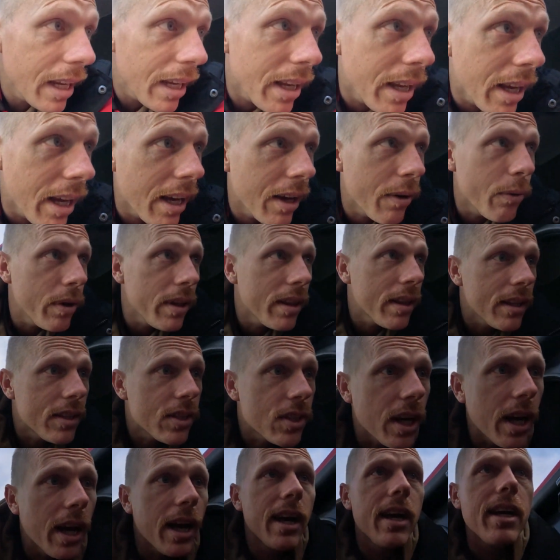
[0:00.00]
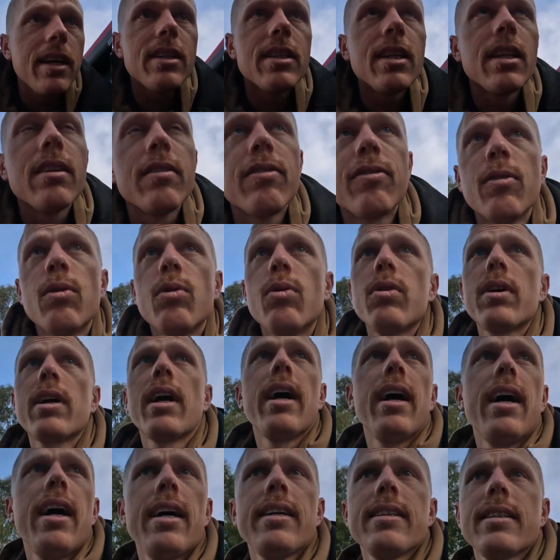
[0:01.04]
yeah, with the change in the
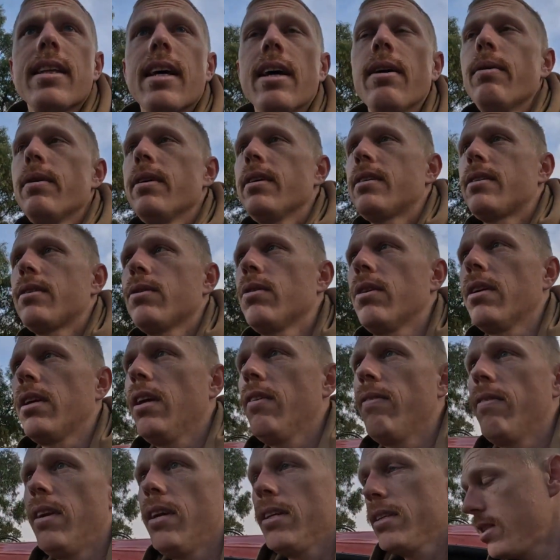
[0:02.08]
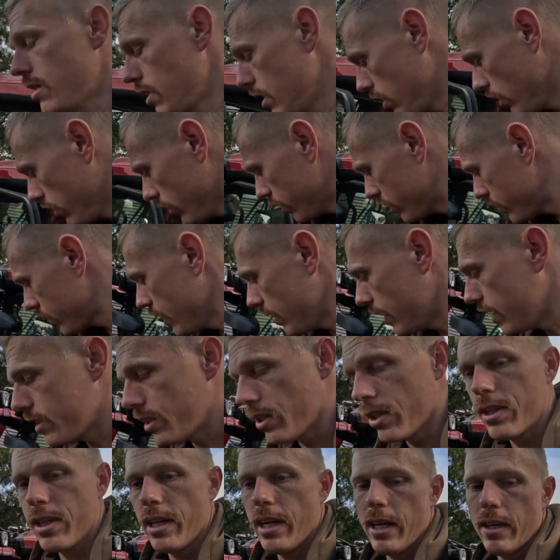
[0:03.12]
forecast, they were sort of giving us the odd chance
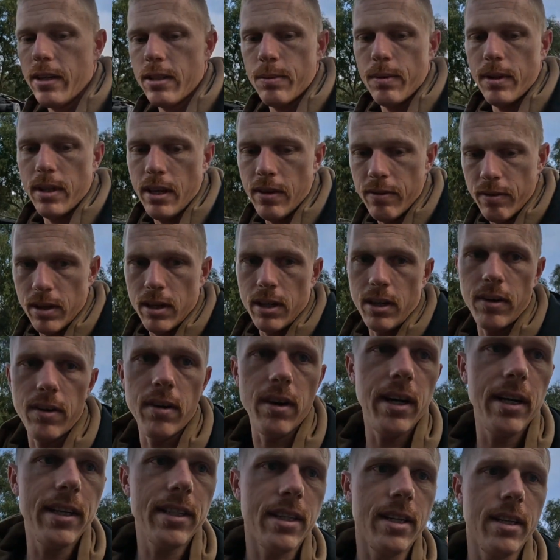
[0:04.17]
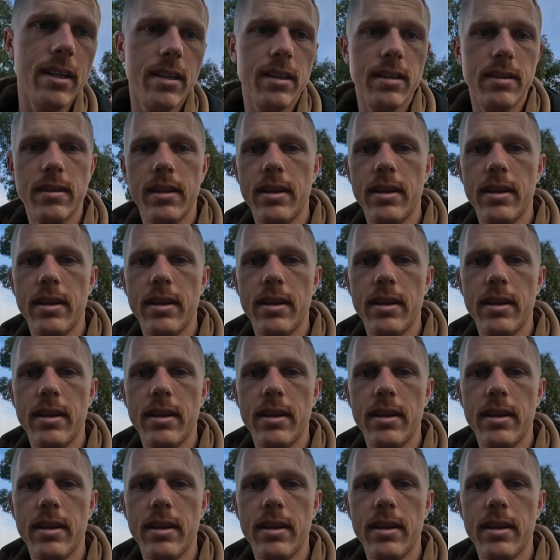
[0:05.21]
of showers, but they've increased it.